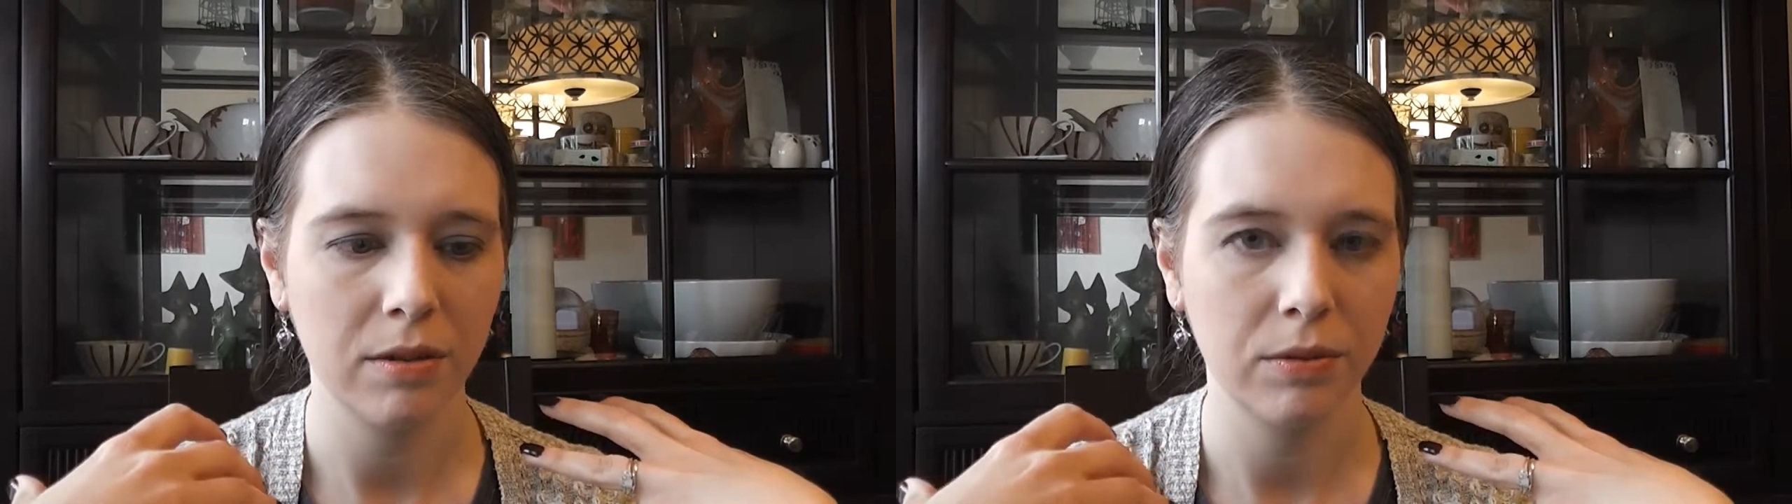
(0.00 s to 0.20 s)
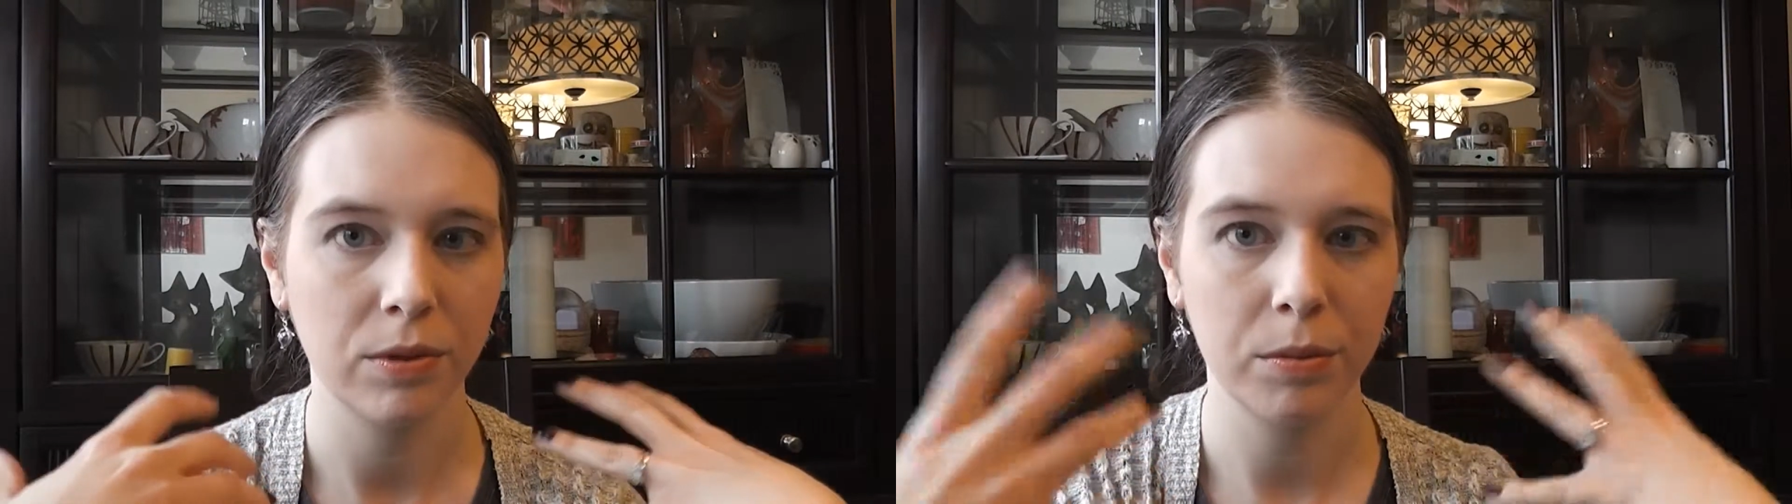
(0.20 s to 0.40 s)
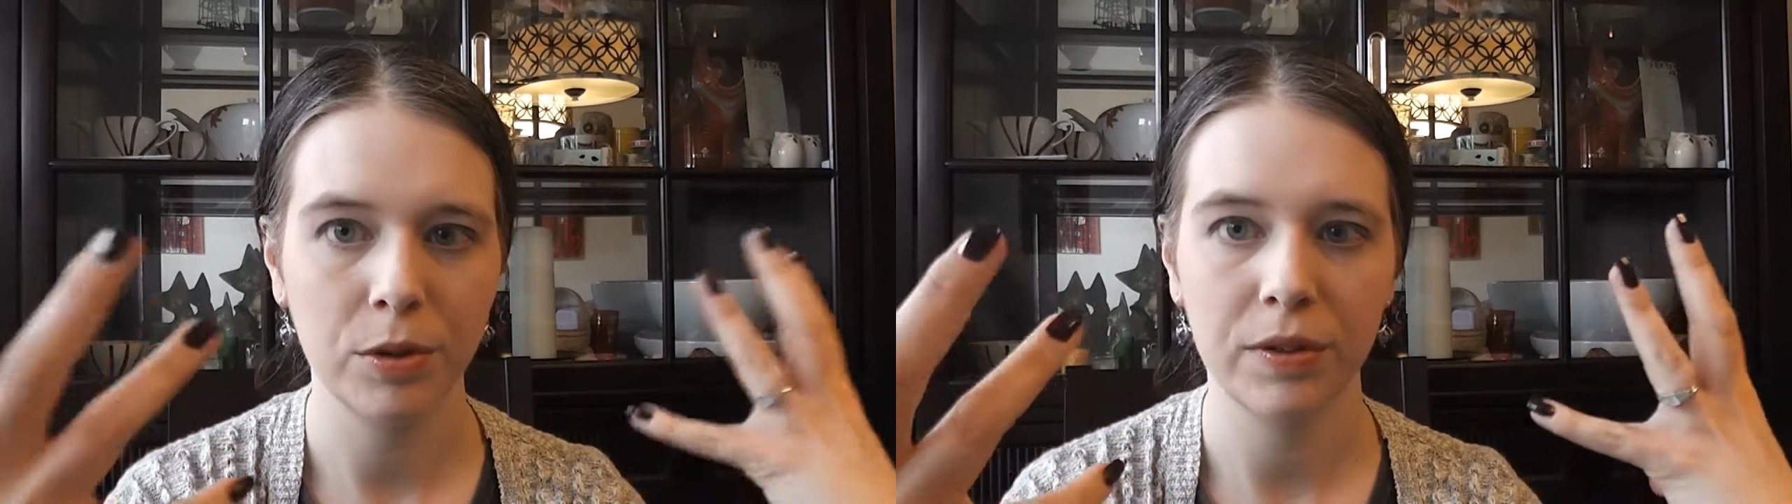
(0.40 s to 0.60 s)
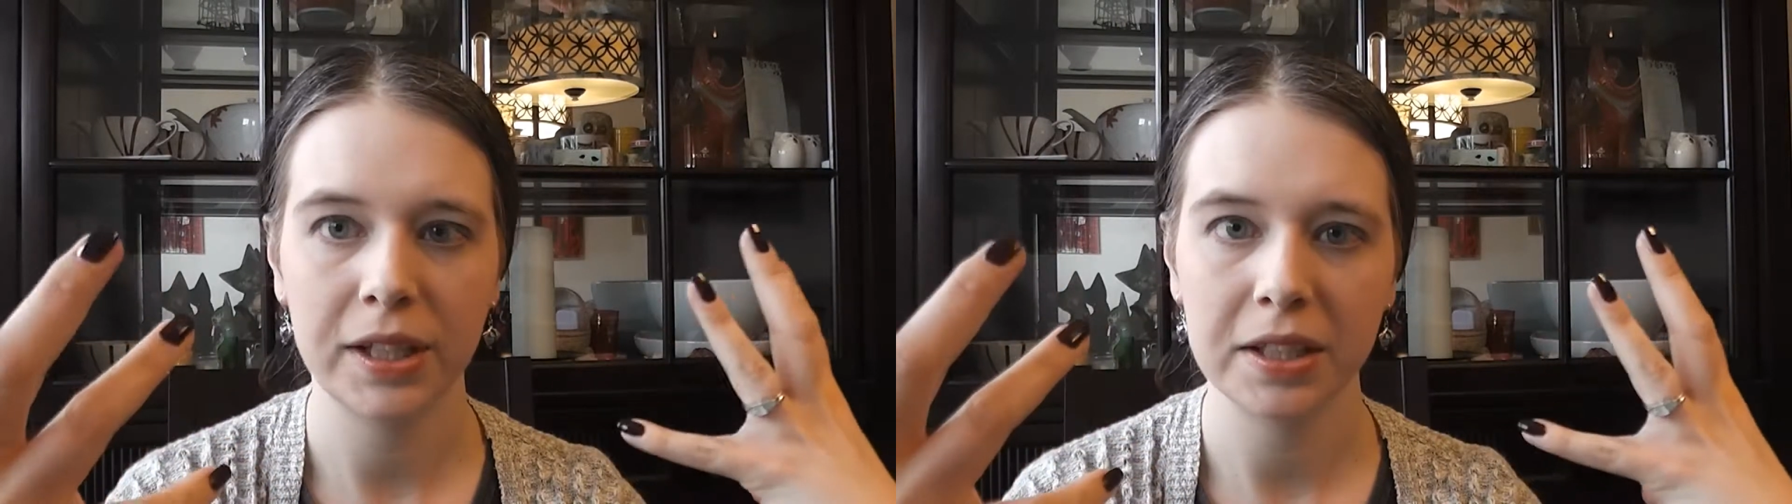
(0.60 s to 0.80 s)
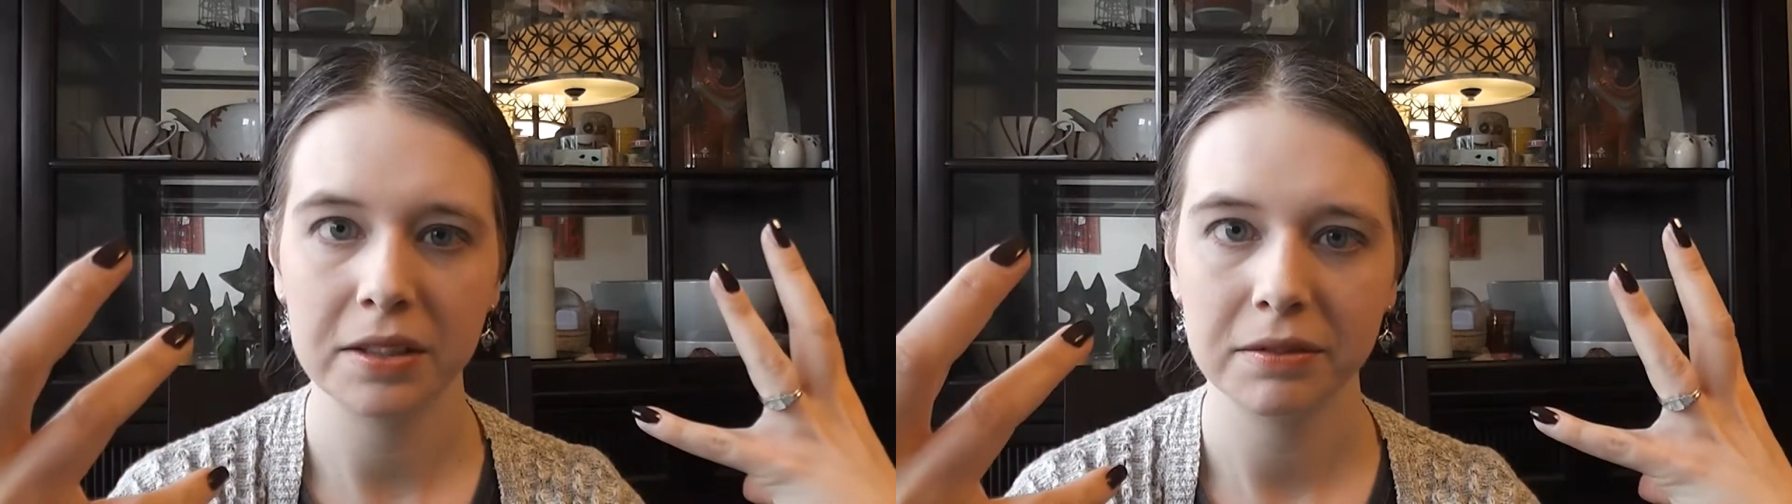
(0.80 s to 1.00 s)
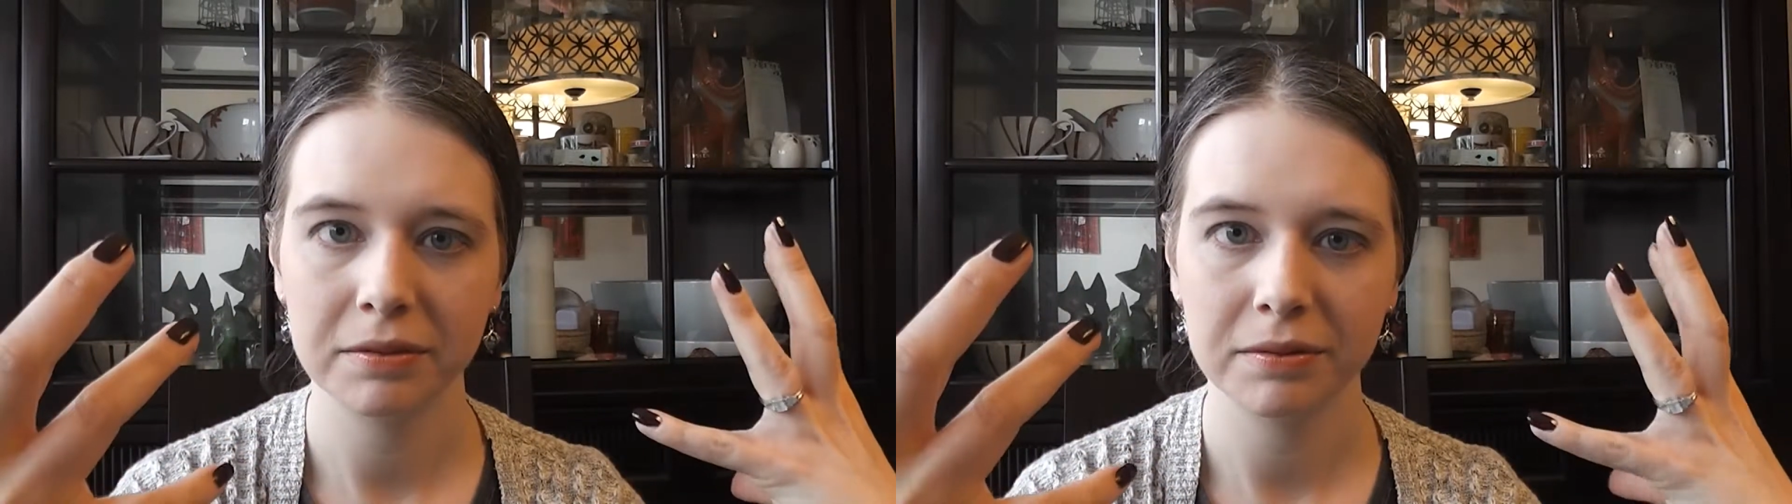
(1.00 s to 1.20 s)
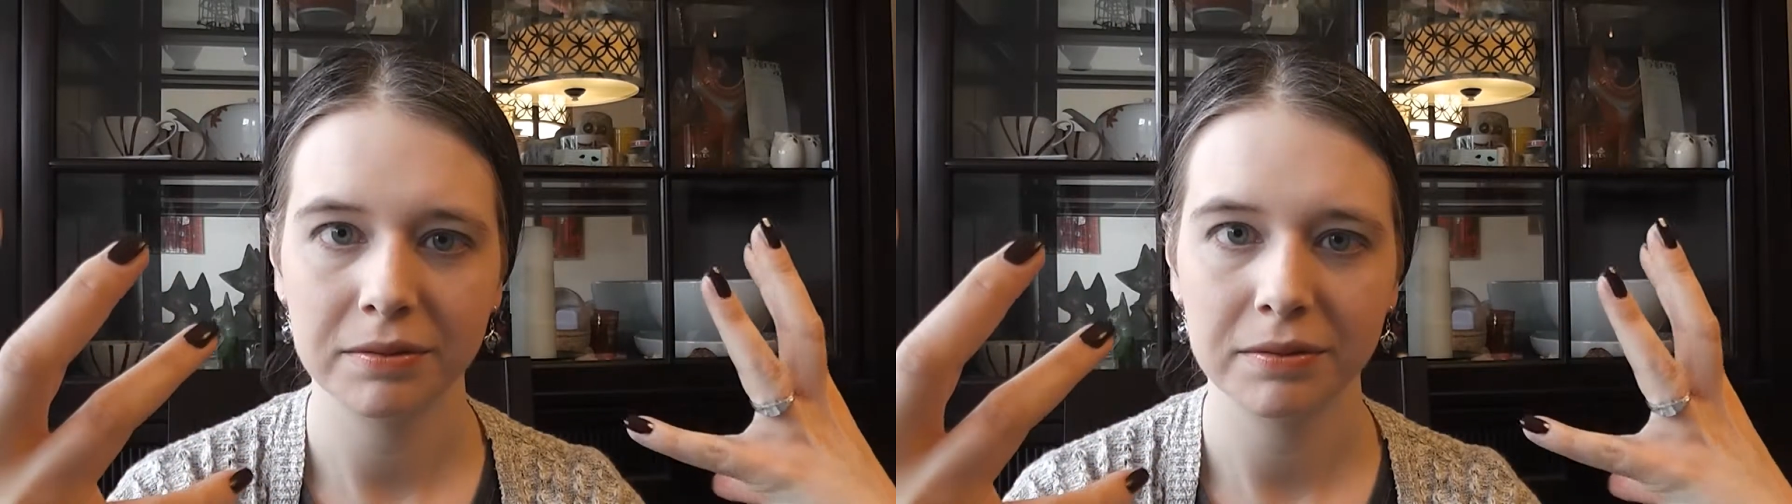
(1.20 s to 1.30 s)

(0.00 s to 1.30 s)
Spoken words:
removing